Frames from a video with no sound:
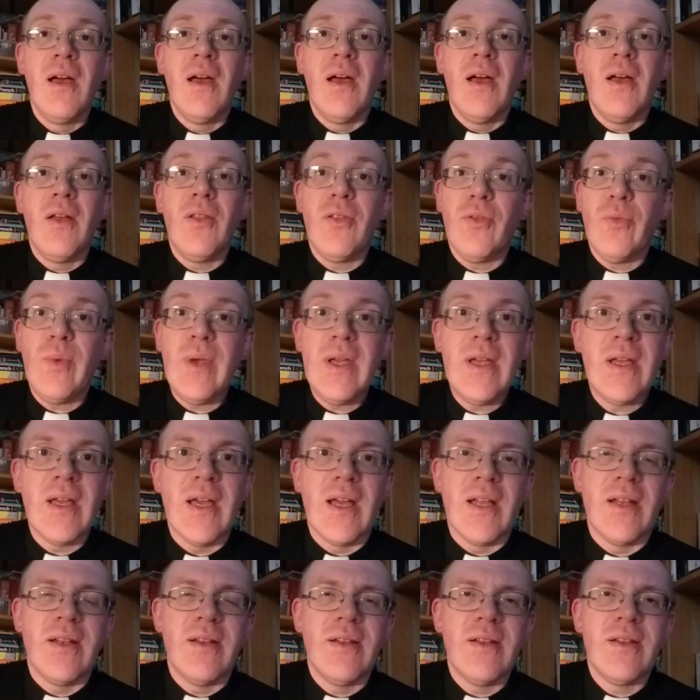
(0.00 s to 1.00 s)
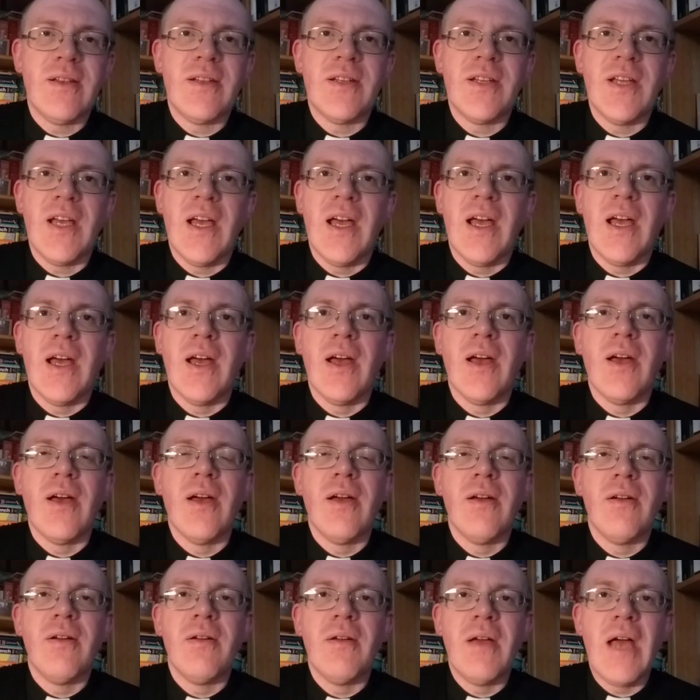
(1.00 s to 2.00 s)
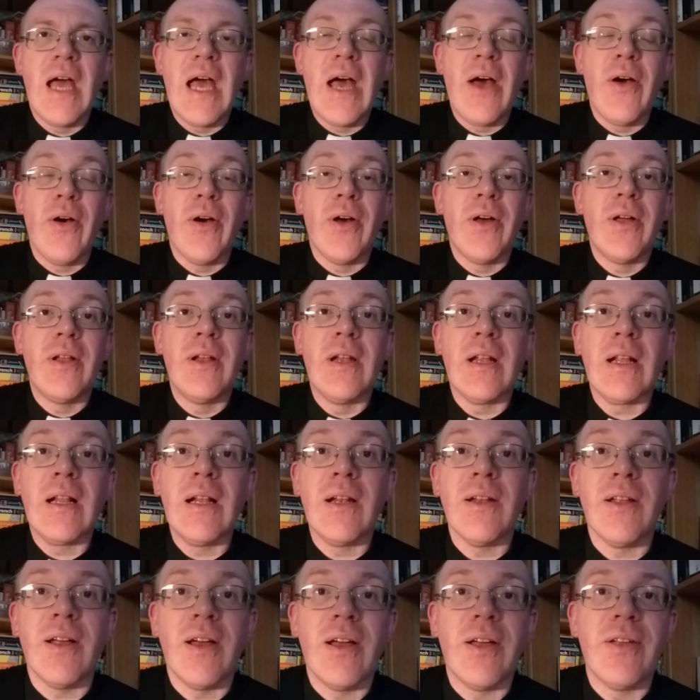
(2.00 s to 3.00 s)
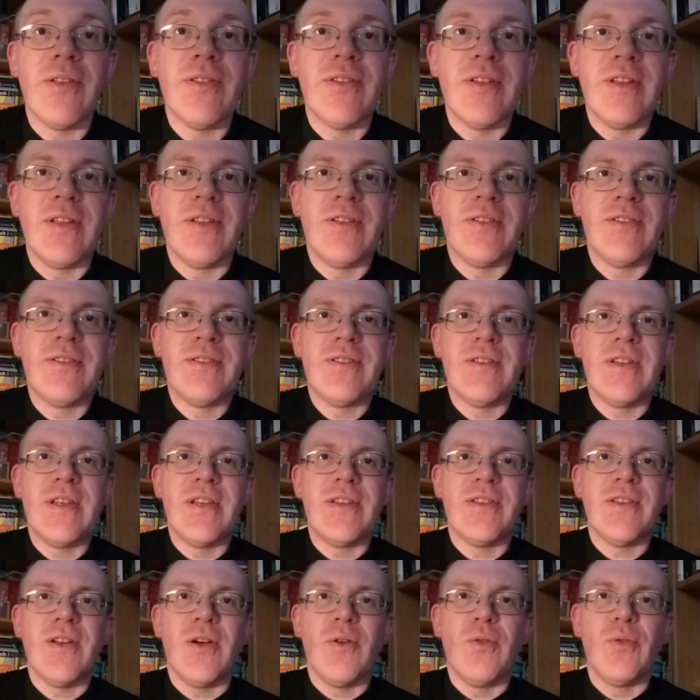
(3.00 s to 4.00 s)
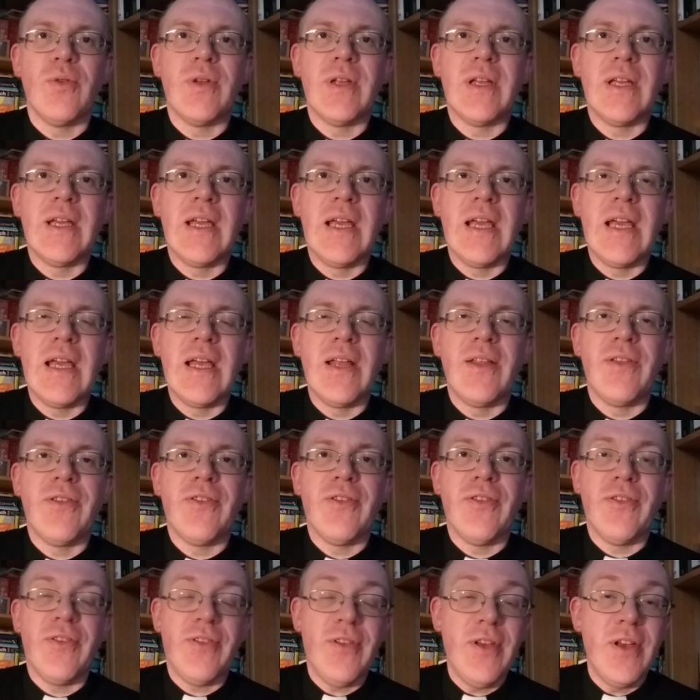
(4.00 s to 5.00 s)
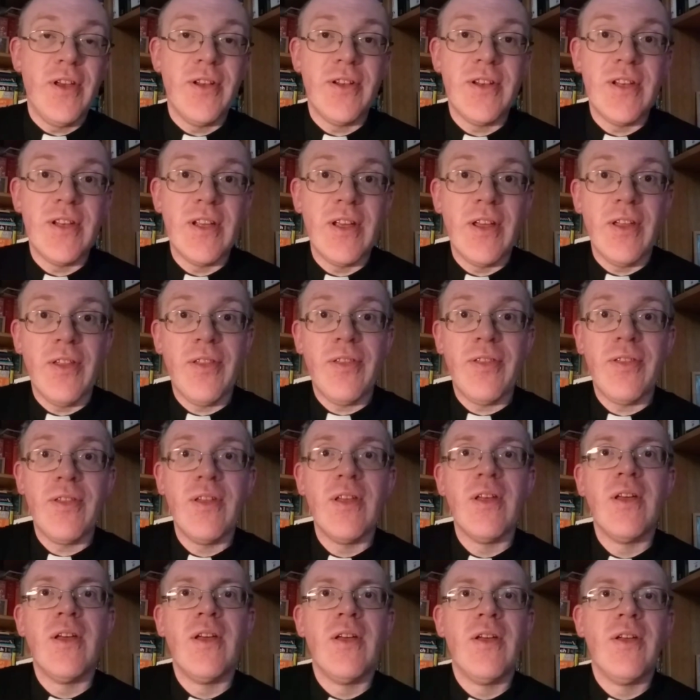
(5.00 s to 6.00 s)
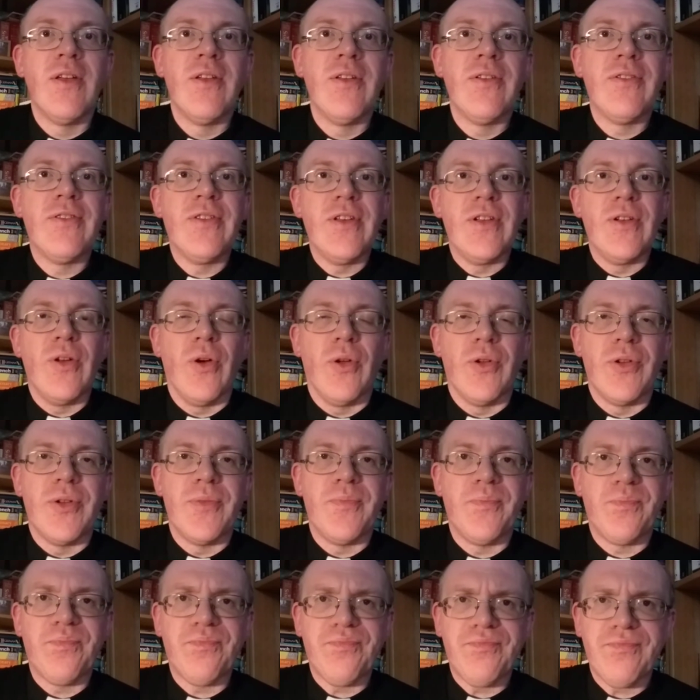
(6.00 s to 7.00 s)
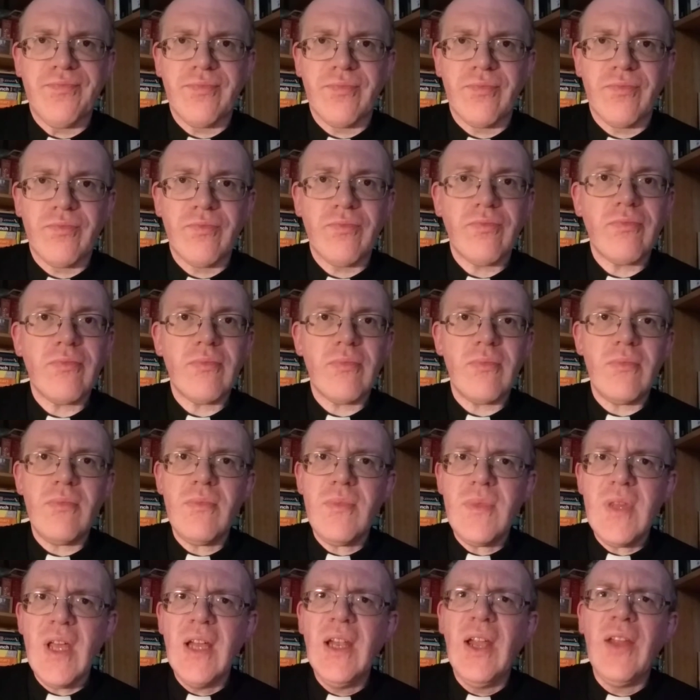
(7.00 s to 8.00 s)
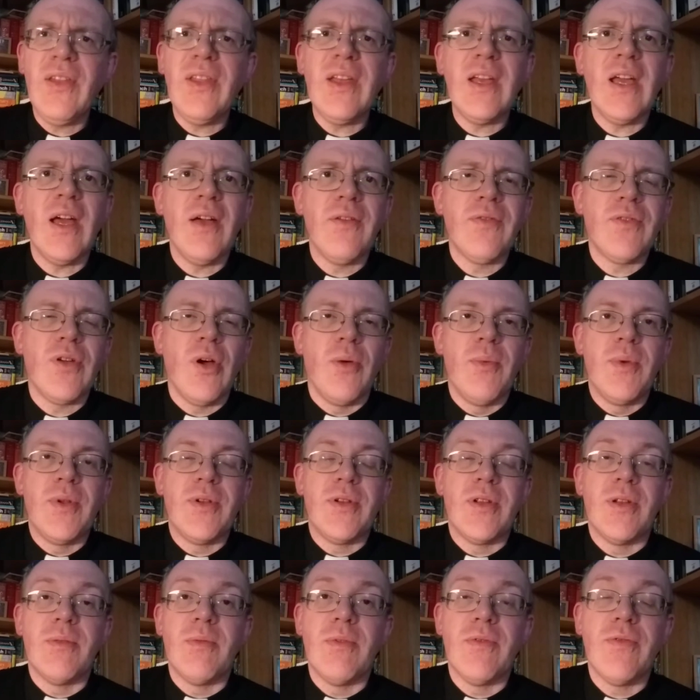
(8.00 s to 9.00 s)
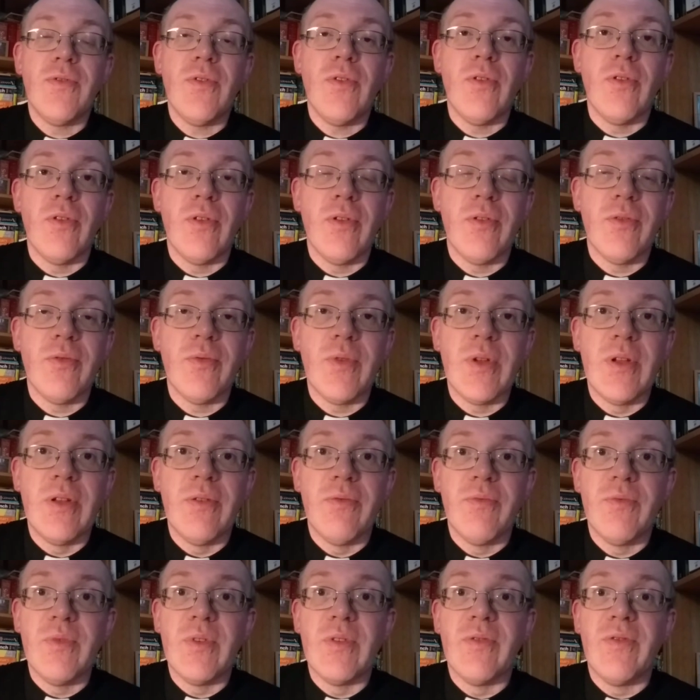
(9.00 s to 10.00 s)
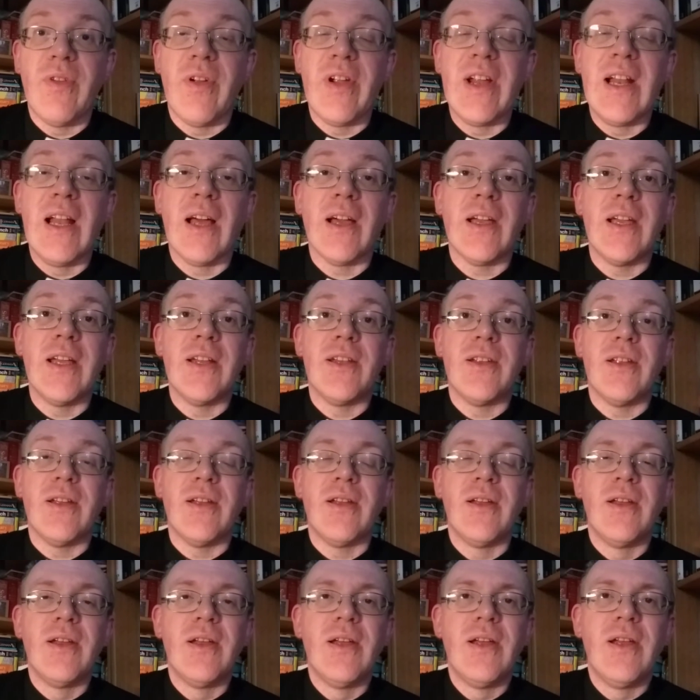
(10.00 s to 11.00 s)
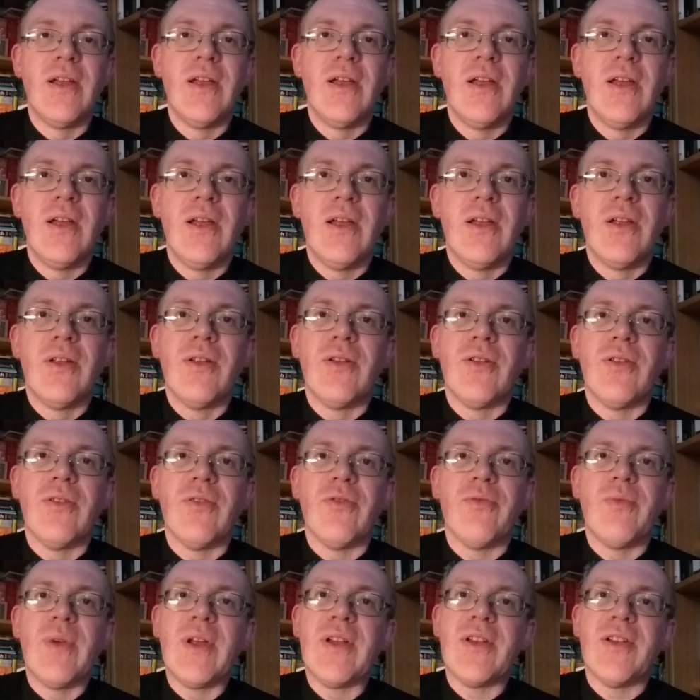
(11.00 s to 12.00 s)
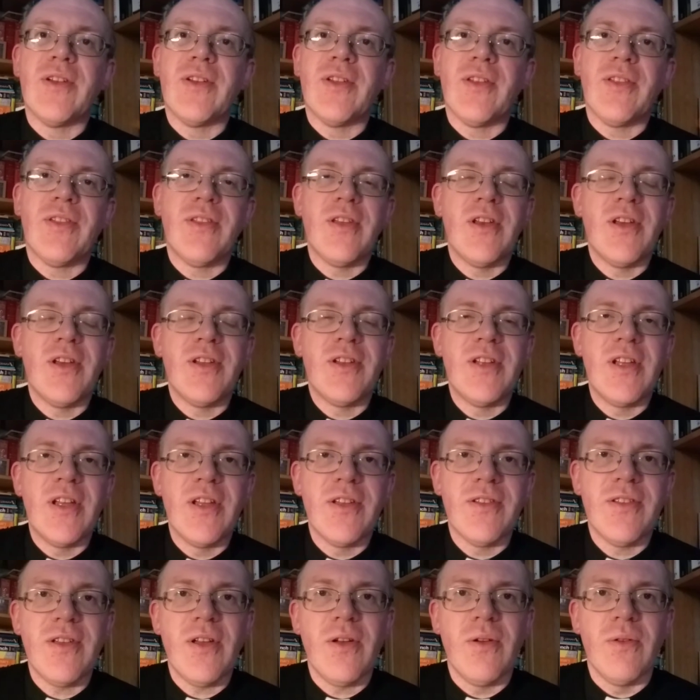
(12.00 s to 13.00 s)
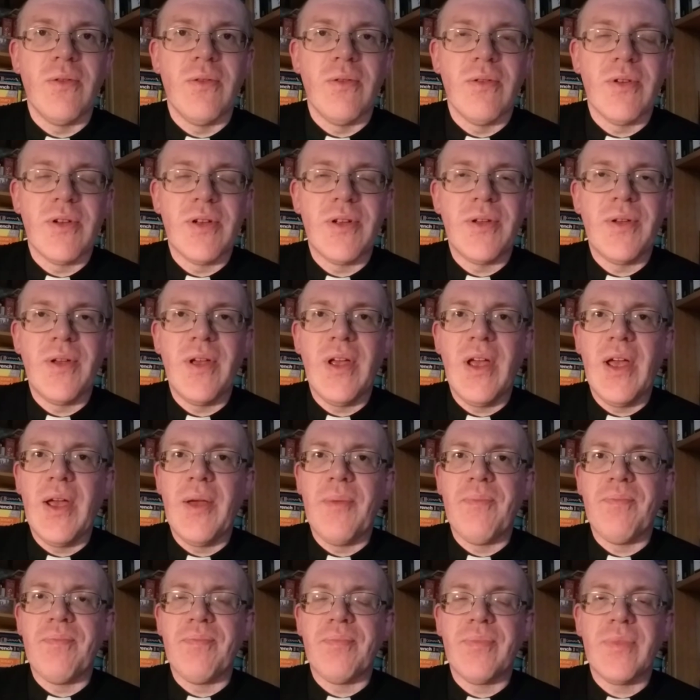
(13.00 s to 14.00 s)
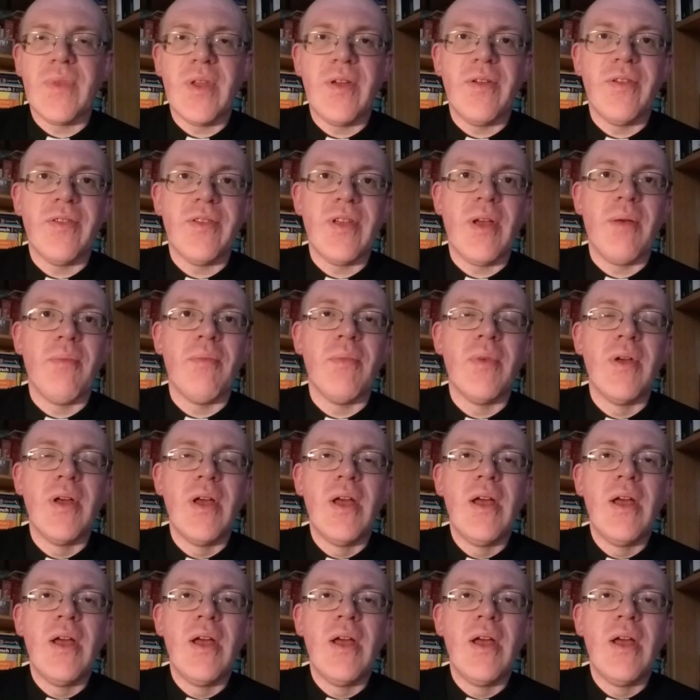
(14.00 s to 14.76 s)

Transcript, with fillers: At the weekend, uh, our little diocese is holding its 30th synod. And I think I've commented before that we are very lucky to to have made it to 30 years old. Um, there are some